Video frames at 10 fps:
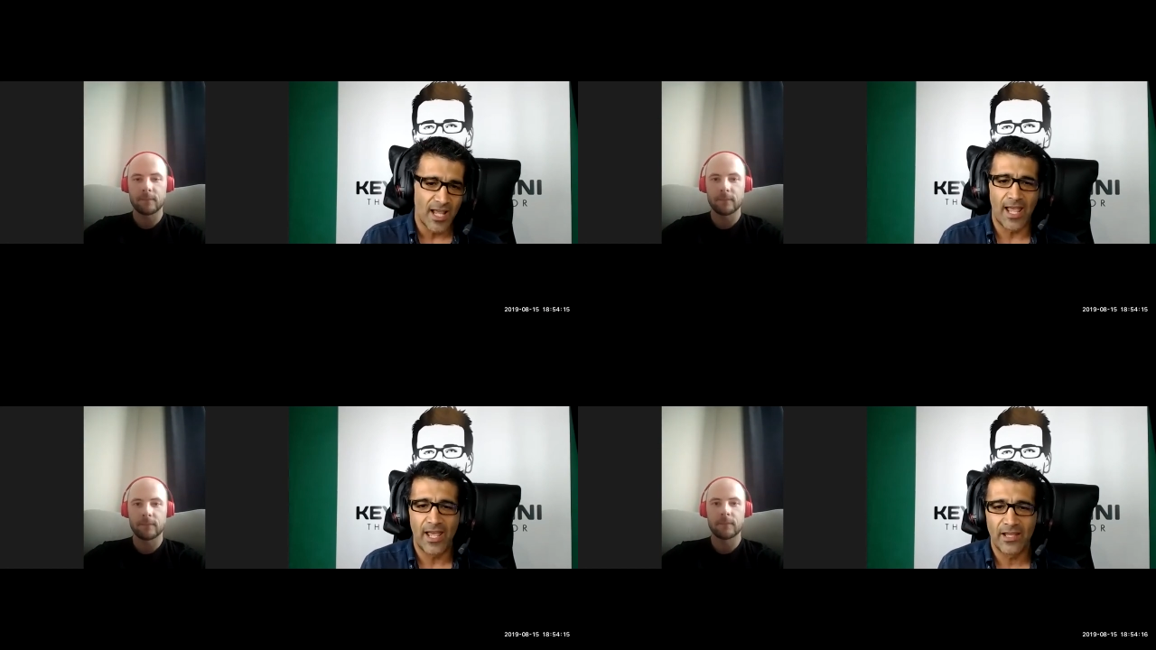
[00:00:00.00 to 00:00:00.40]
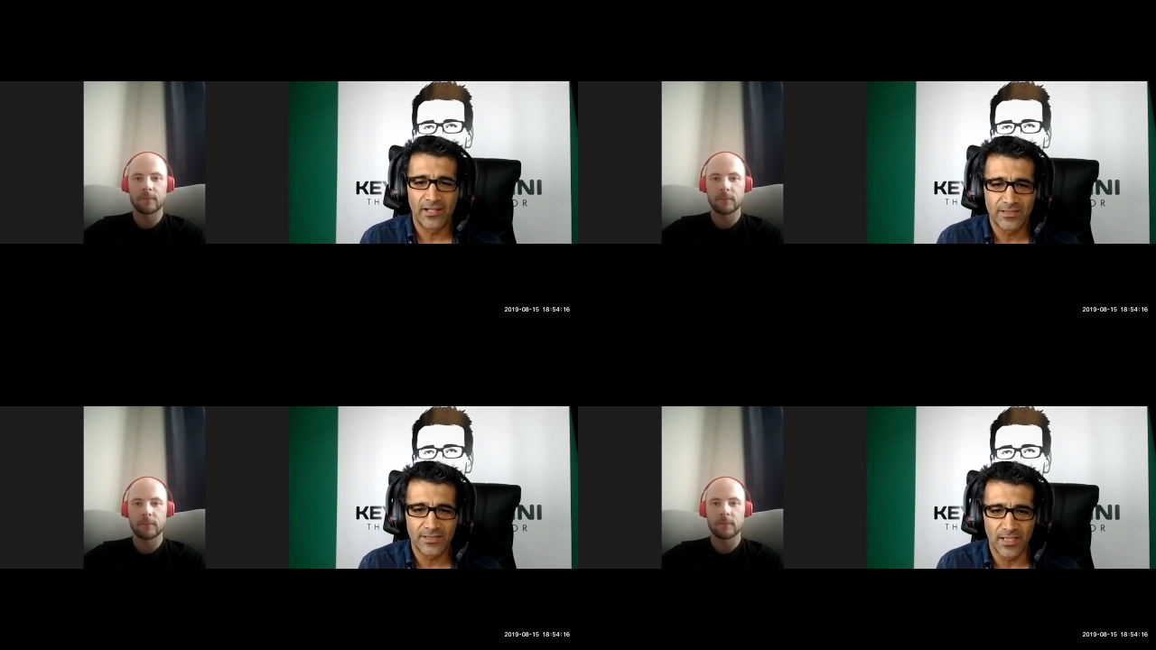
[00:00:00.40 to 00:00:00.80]

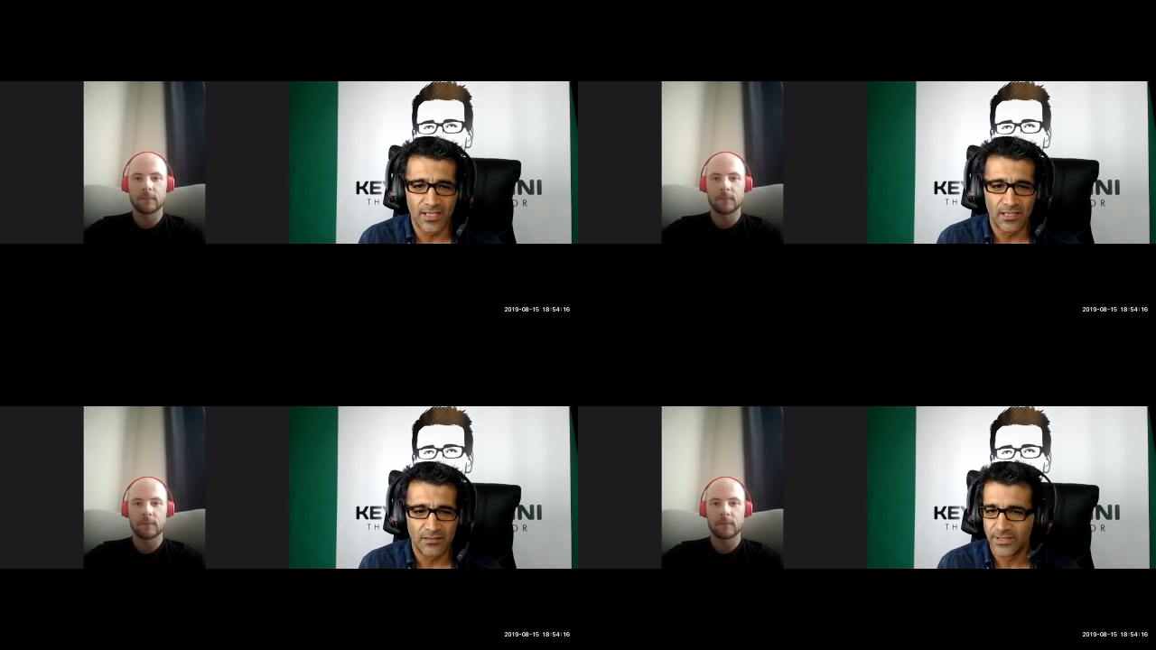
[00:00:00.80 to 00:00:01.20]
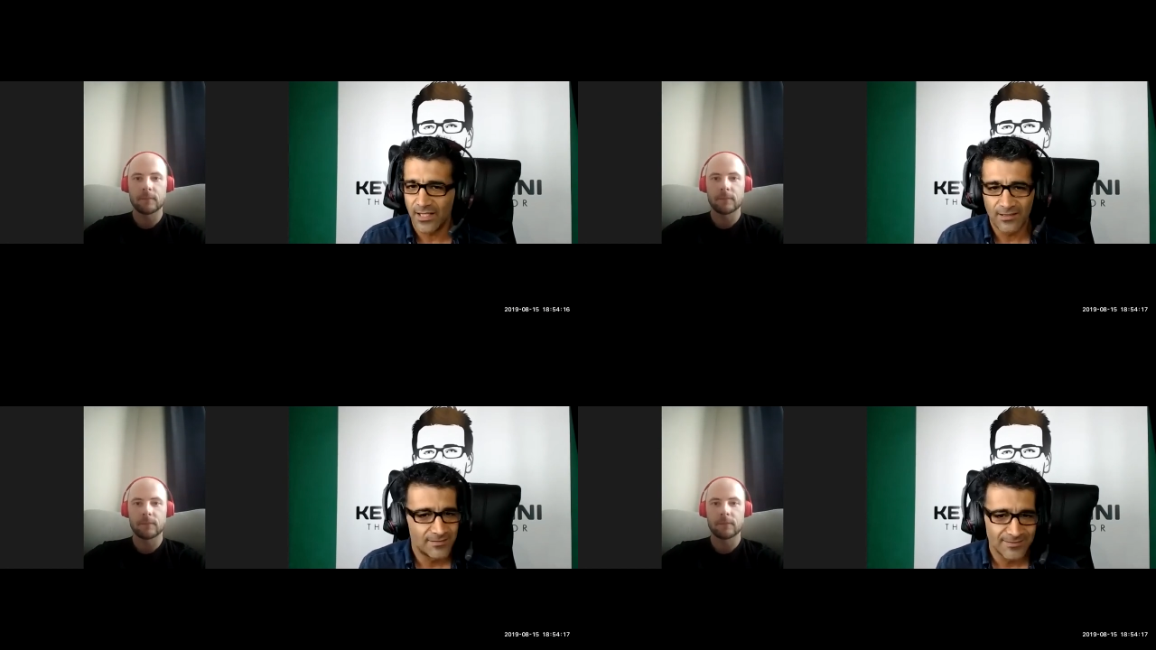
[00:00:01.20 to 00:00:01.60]
Speaker 1: And uh,
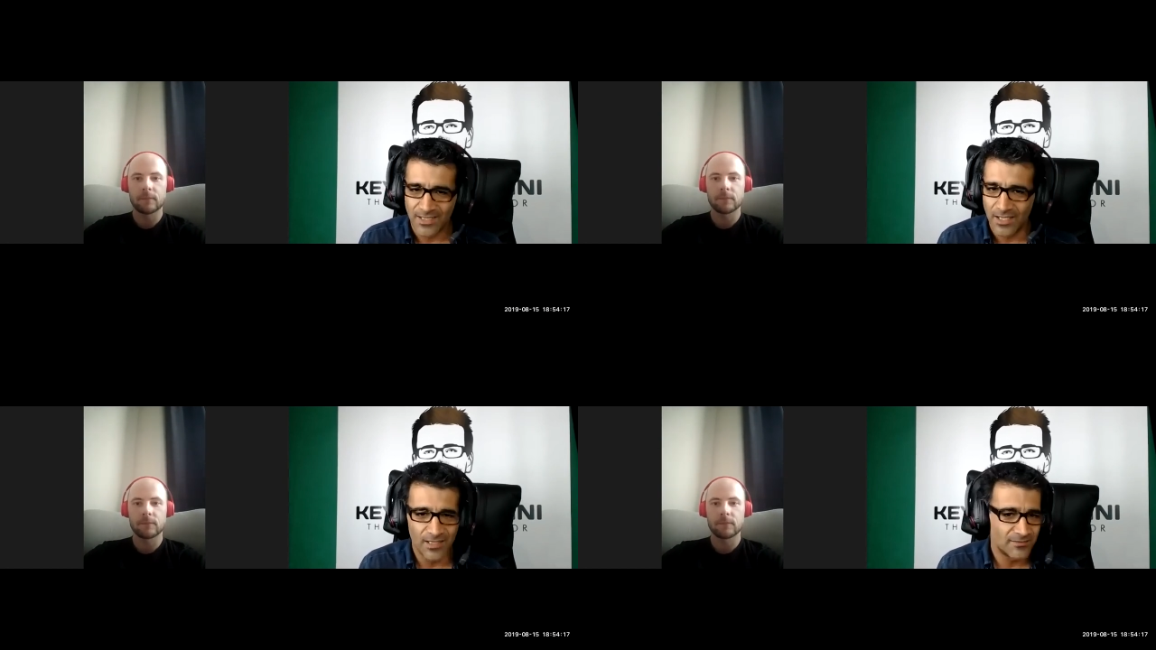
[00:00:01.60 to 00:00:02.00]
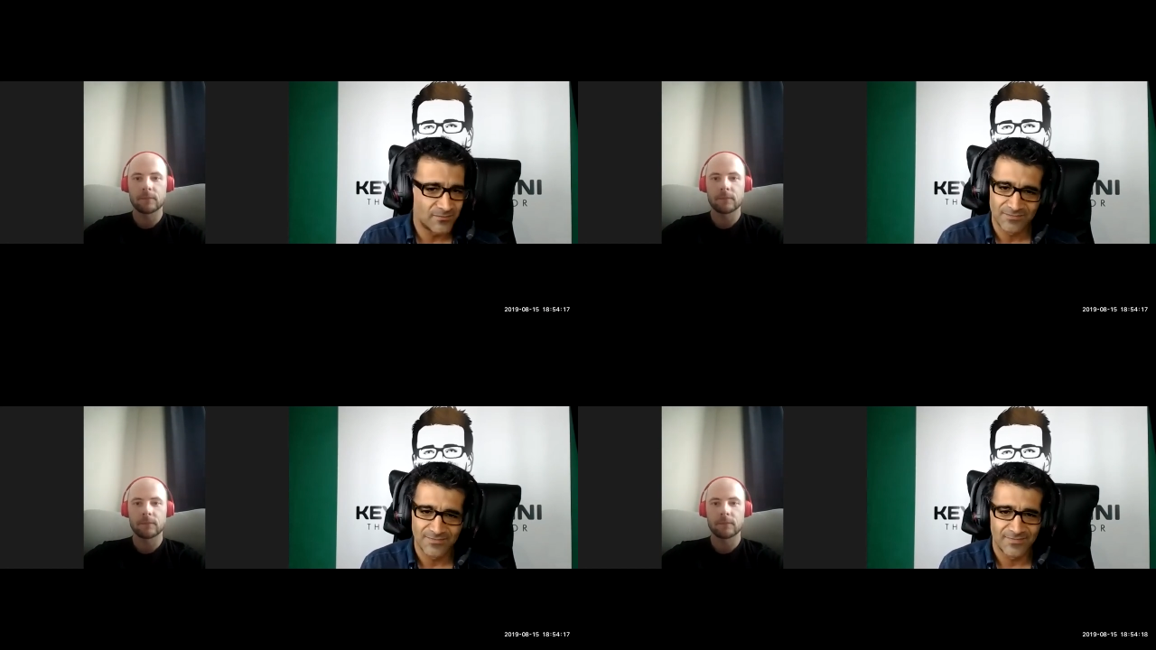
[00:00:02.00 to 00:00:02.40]
yeah, uh,
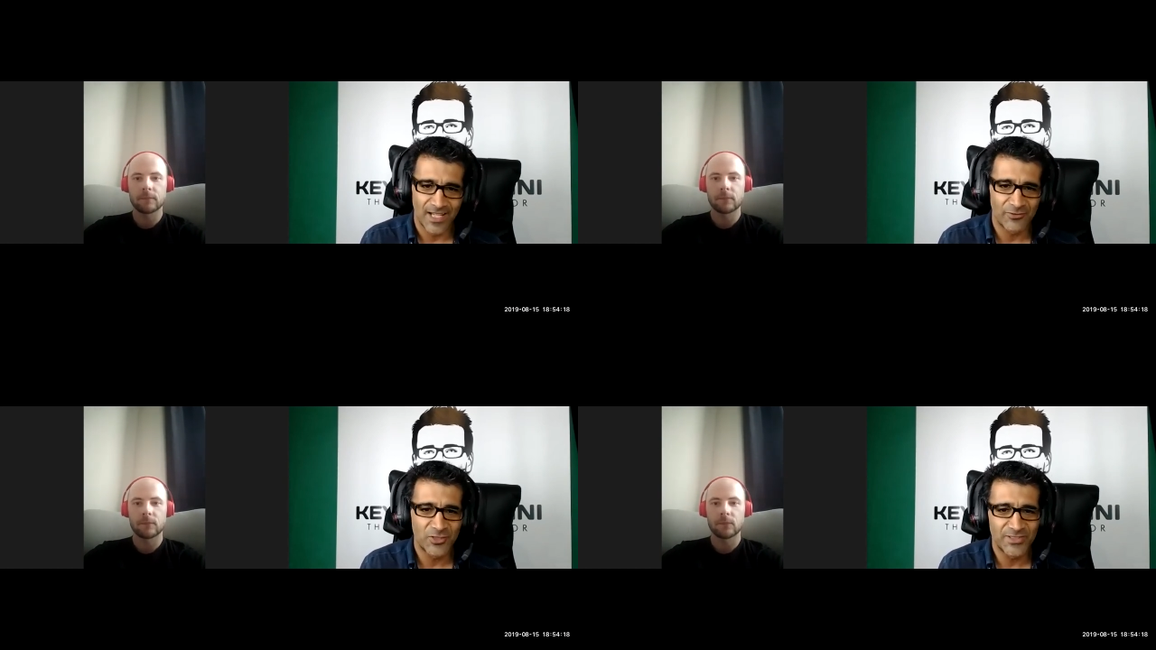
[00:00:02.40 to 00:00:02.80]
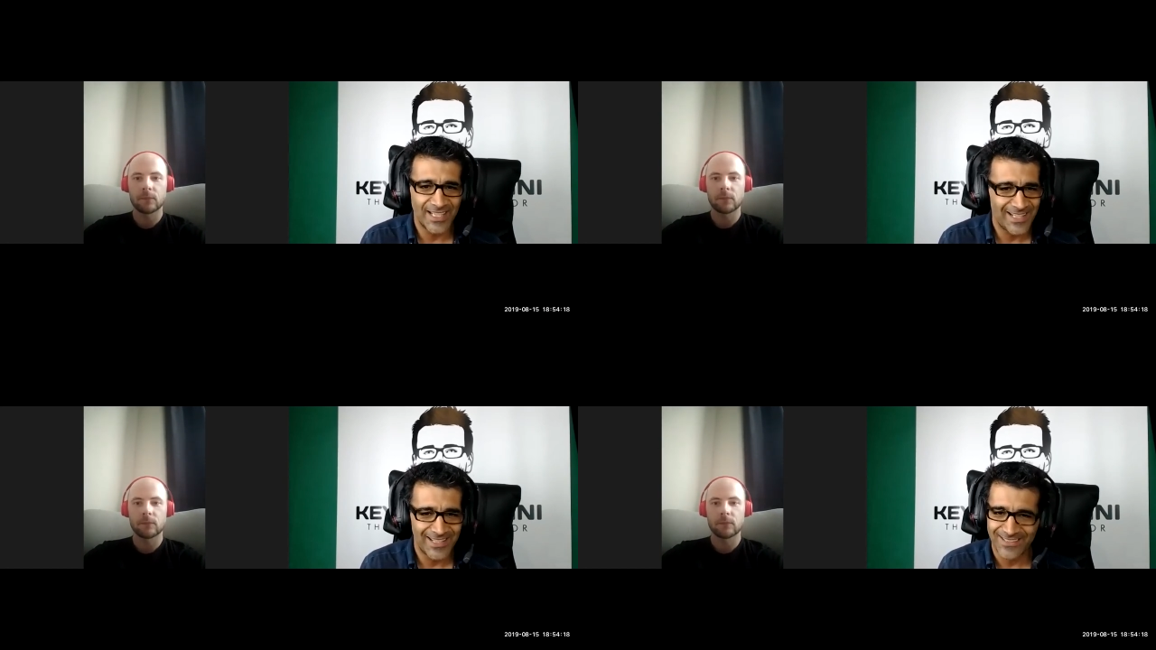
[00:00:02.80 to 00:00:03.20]
have a good
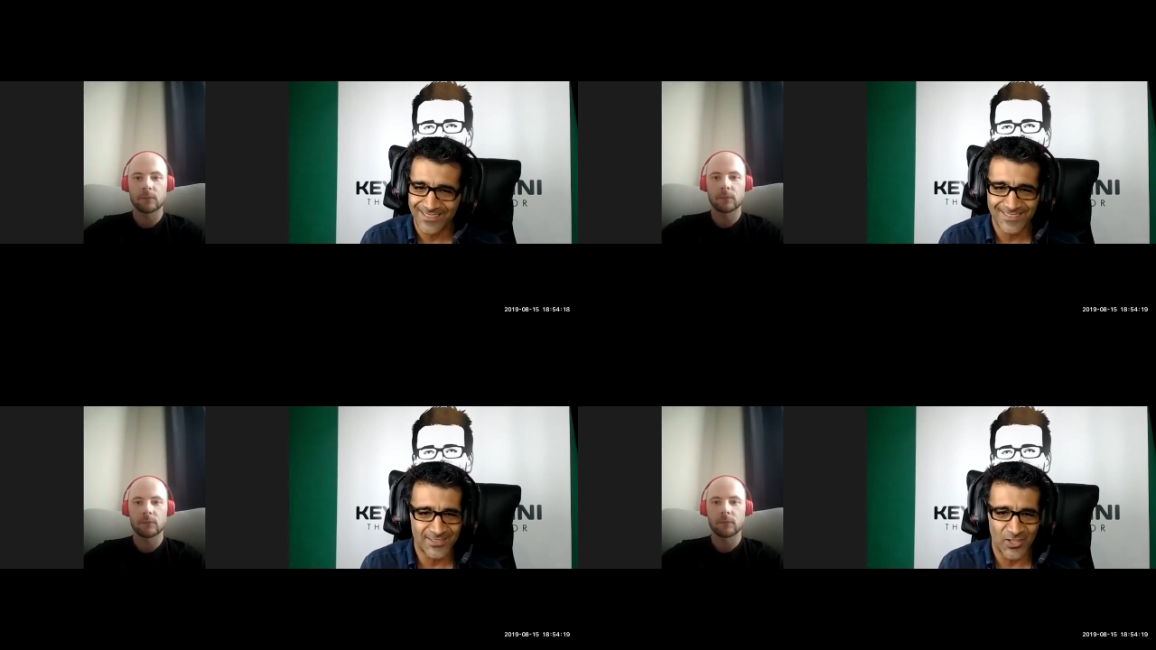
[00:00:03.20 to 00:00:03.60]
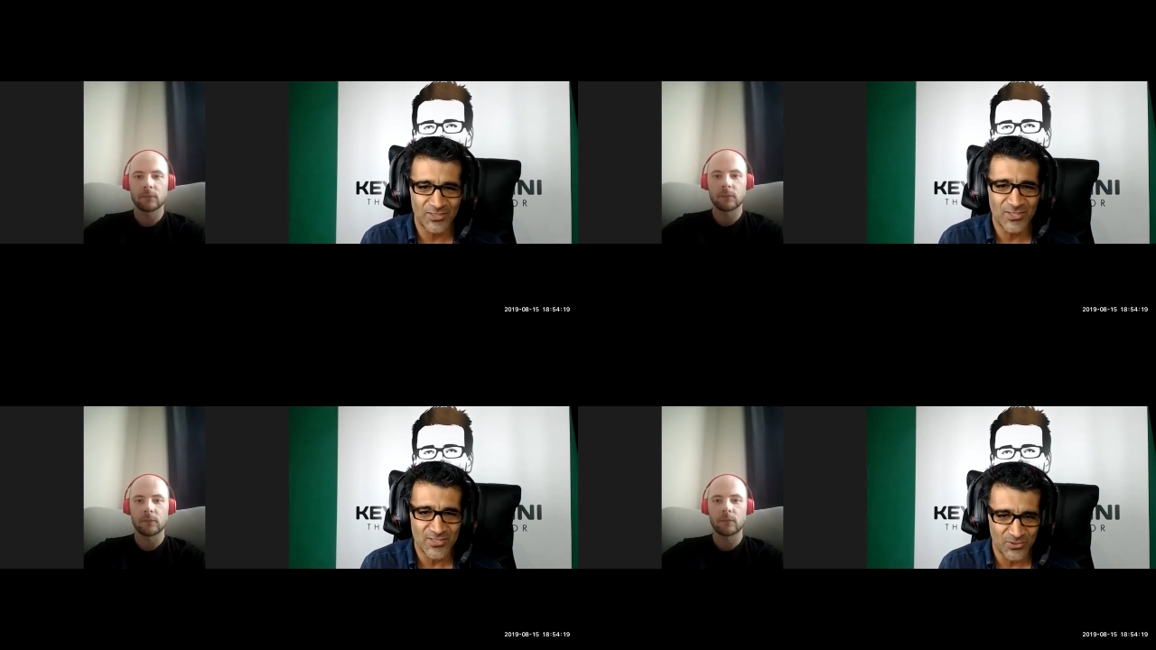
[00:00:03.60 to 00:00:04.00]
day, and talk
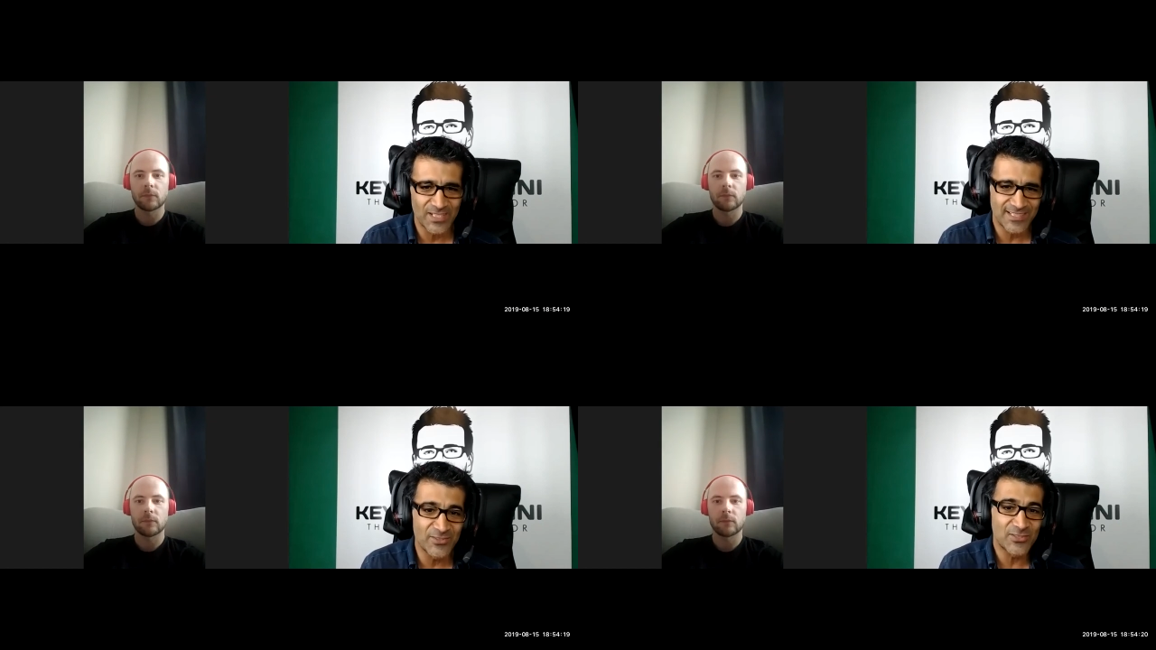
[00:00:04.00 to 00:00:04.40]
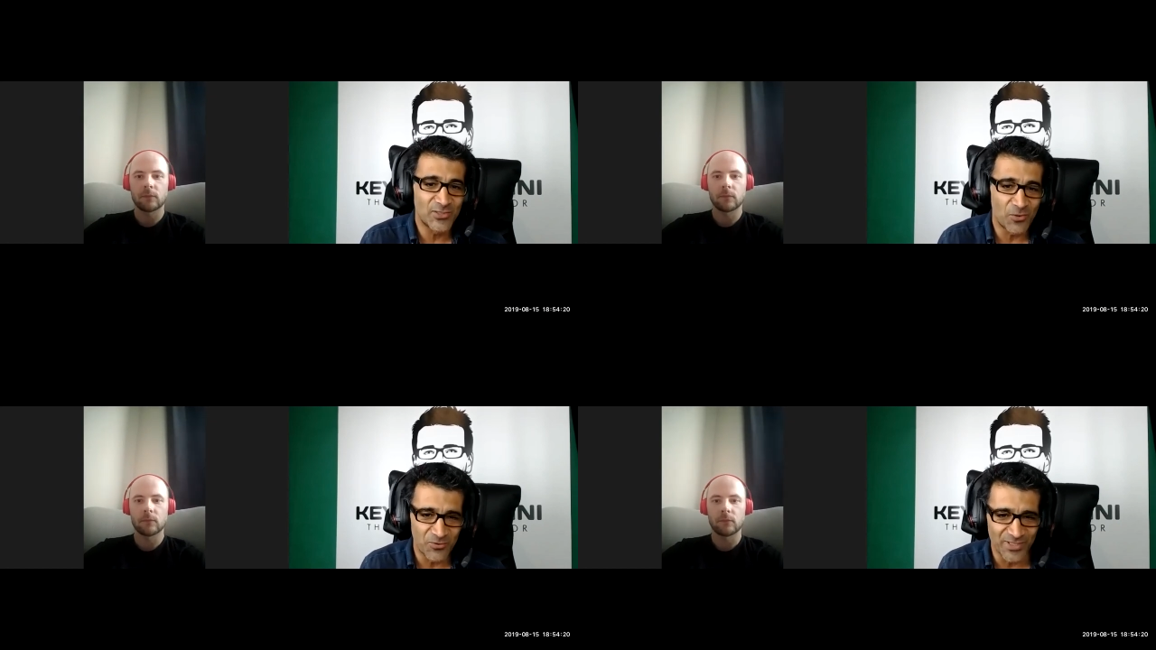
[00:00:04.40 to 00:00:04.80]
to you soon, and see you
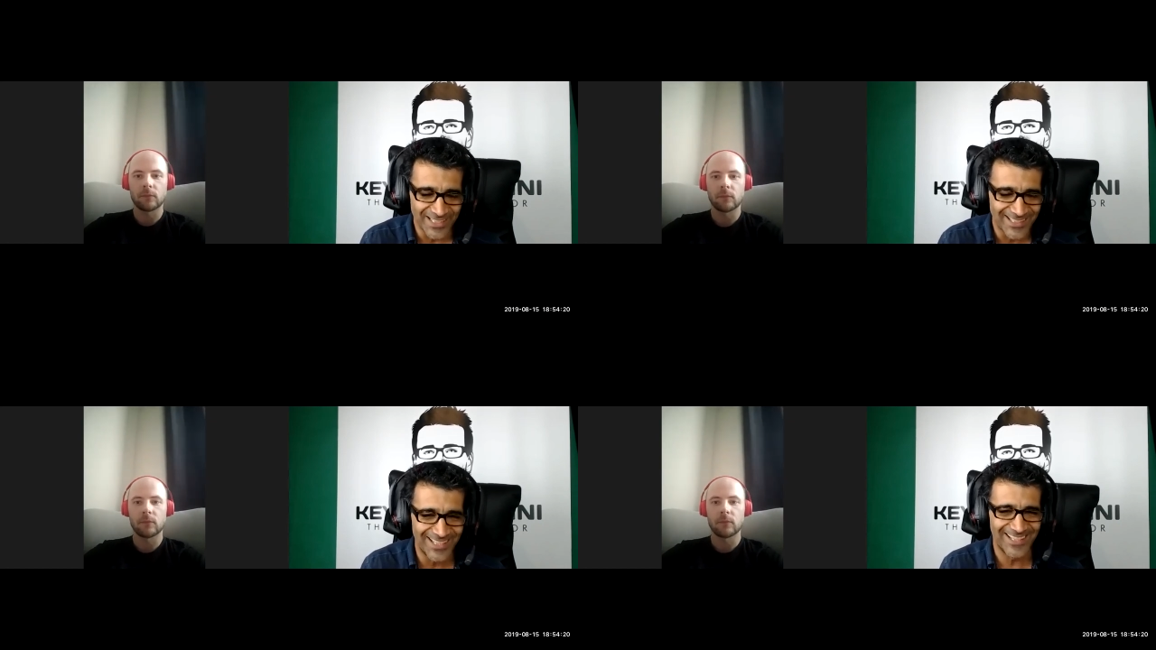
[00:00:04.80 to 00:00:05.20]
soon, hopefully.